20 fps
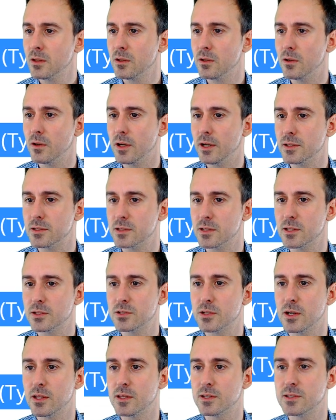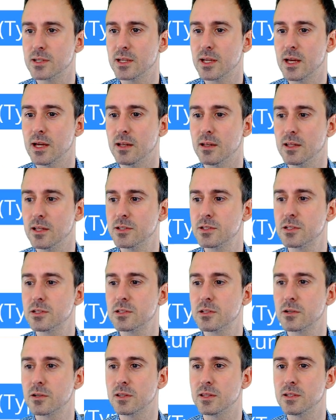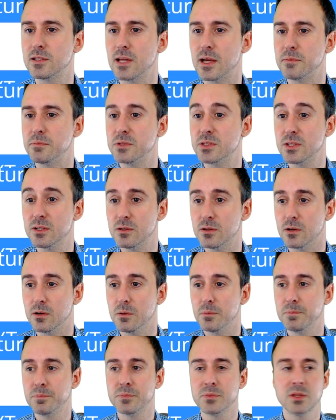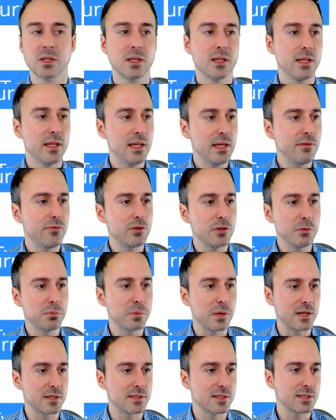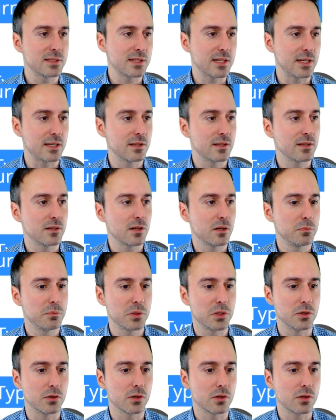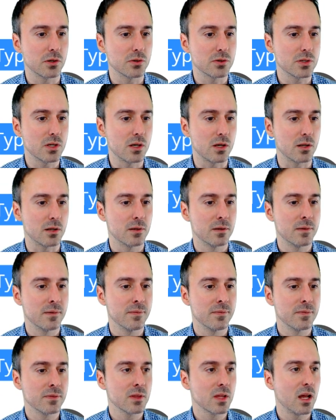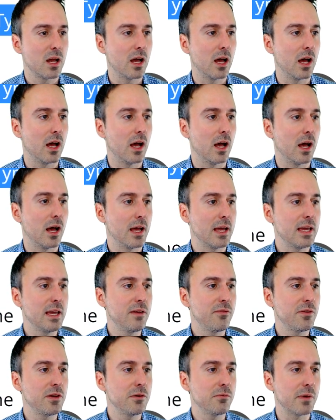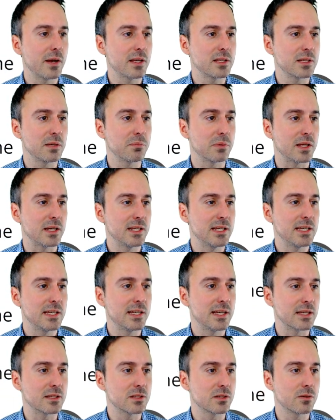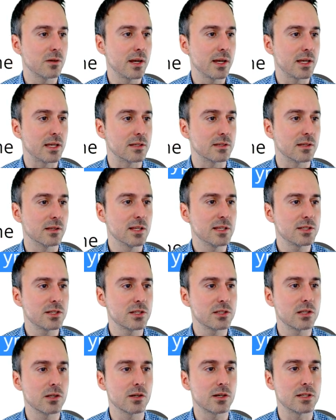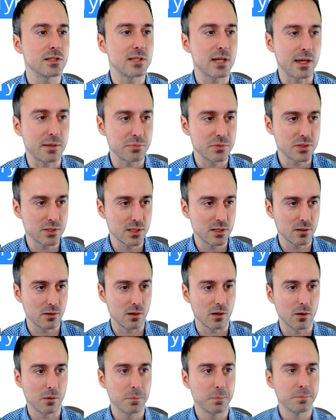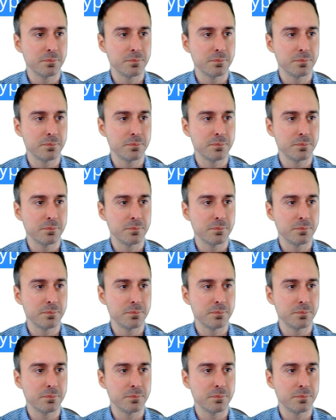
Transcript: All right, so let's try this again. Let's just look at the type 0. If you press this key, the computer goes on. Uh, if he wakes up late, he gets cranky. So let's just look at type 0.